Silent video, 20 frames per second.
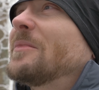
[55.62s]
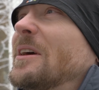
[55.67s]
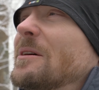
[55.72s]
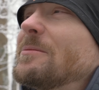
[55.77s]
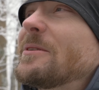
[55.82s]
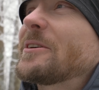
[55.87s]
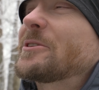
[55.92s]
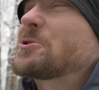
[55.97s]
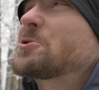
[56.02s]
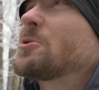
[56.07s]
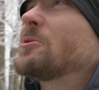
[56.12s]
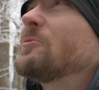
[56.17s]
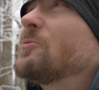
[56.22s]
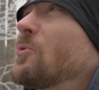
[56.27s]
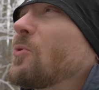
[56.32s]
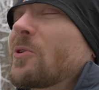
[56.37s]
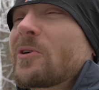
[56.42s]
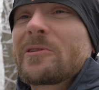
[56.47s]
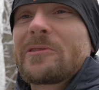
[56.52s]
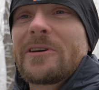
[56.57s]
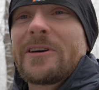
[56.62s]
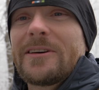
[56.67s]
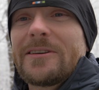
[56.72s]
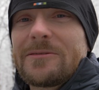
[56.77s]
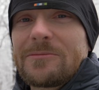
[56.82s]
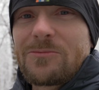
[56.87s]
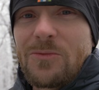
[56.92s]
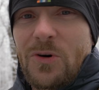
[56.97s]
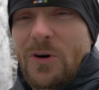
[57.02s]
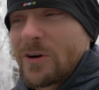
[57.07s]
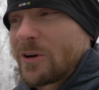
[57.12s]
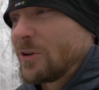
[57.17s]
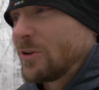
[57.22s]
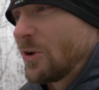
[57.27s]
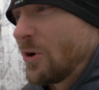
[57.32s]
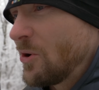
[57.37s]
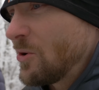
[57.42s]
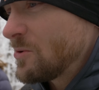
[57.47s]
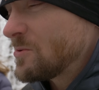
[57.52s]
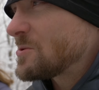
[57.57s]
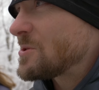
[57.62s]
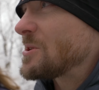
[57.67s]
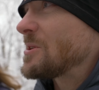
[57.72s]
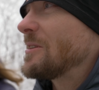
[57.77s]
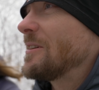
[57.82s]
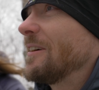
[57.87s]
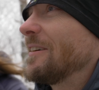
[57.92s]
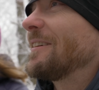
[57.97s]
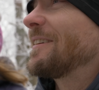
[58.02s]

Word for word: Maybe I should have worn more clothes.